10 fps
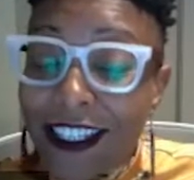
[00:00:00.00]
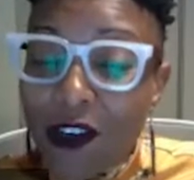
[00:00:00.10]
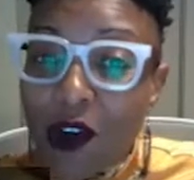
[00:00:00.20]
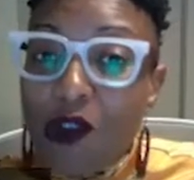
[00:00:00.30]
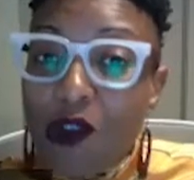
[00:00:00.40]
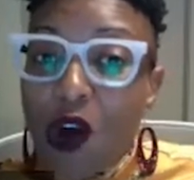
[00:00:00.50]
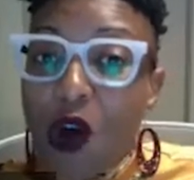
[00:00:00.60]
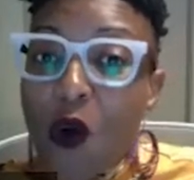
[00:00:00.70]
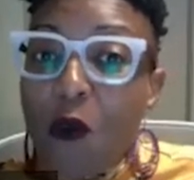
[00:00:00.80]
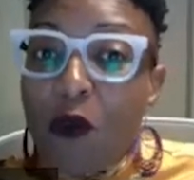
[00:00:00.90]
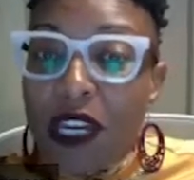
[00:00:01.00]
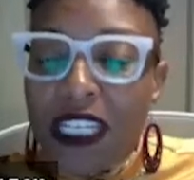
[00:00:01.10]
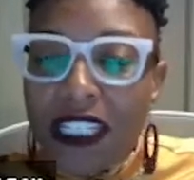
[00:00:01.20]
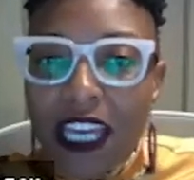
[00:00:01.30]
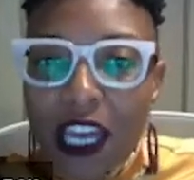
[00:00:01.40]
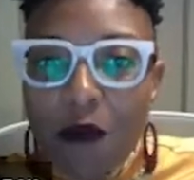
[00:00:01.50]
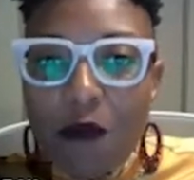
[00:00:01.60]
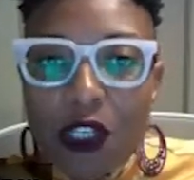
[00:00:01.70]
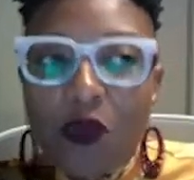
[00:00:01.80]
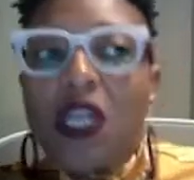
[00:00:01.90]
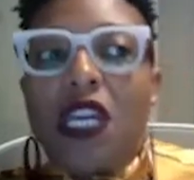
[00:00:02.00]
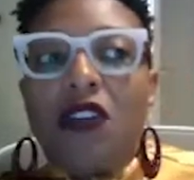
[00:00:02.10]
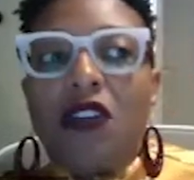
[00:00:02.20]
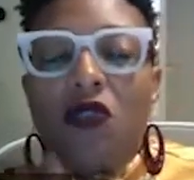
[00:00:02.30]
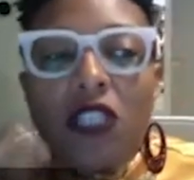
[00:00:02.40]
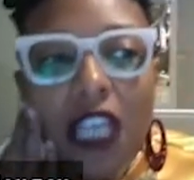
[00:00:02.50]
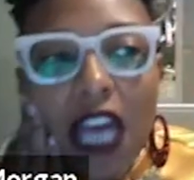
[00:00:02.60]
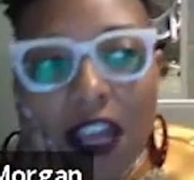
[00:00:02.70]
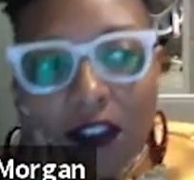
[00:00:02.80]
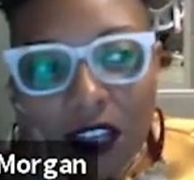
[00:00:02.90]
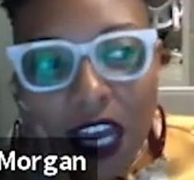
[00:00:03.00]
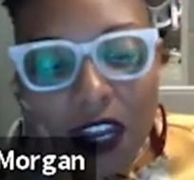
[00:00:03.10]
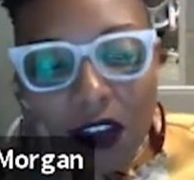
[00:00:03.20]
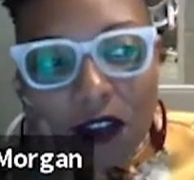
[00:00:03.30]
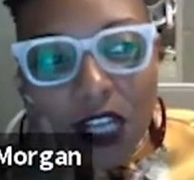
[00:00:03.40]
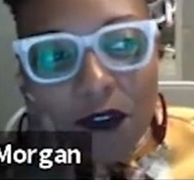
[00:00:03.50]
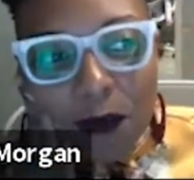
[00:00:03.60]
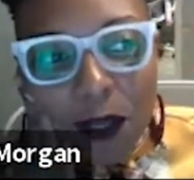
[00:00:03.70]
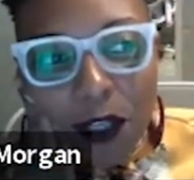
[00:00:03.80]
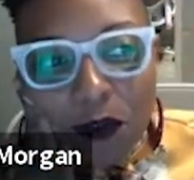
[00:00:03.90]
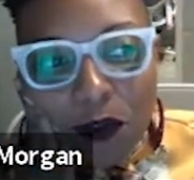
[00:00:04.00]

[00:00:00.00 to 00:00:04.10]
the openness, the in between. It's like I've been